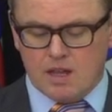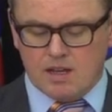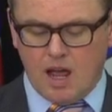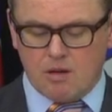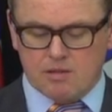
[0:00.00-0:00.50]

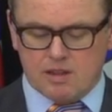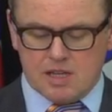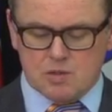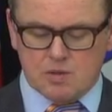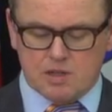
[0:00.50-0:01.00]
Now,
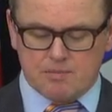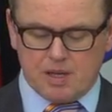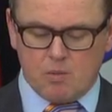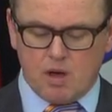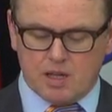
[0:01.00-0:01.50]
these will
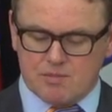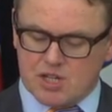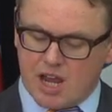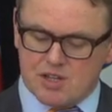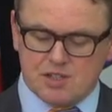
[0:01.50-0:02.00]
be welcome
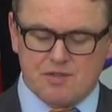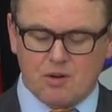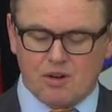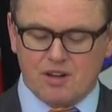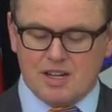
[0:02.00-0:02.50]
changes
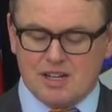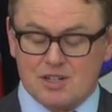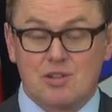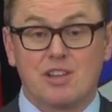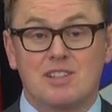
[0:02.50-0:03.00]
for
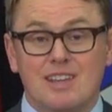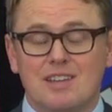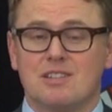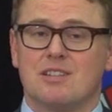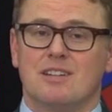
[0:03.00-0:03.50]

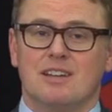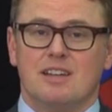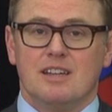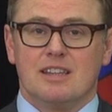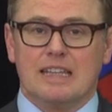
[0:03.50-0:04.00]
trustees,
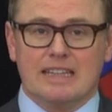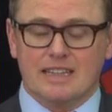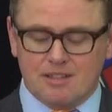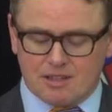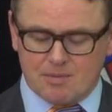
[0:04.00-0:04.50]
the
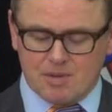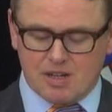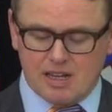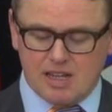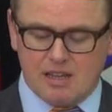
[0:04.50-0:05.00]
legal
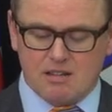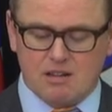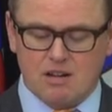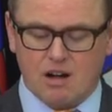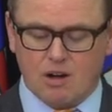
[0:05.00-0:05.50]
community,
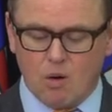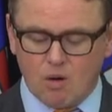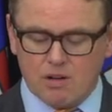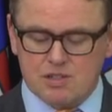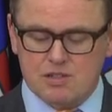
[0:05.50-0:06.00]
our
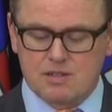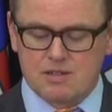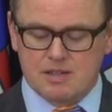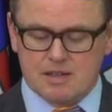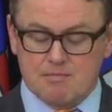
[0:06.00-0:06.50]
courts,
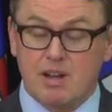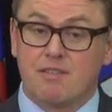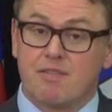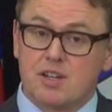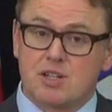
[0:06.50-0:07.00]

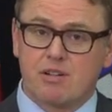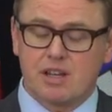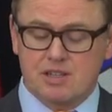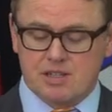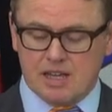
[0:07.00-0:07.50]

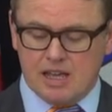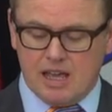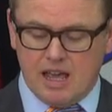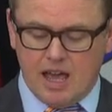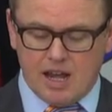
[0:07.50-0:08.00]
beneficiaries,
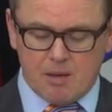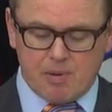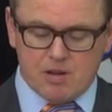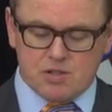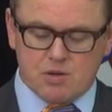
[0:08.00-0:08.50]
and
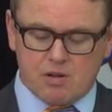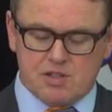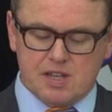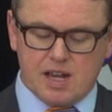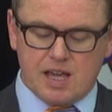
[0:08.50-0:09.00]
Albertans who are
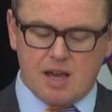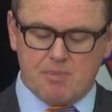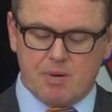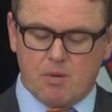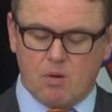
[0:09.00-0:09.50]
setting
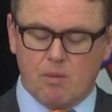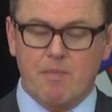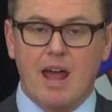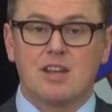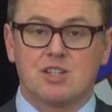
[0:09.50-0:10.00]
up or
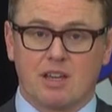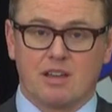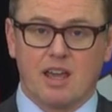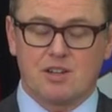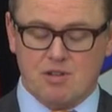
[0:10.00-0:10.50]

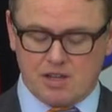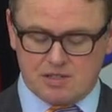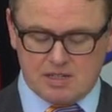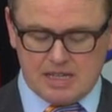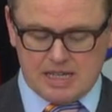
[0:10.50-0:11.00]
managing a trust.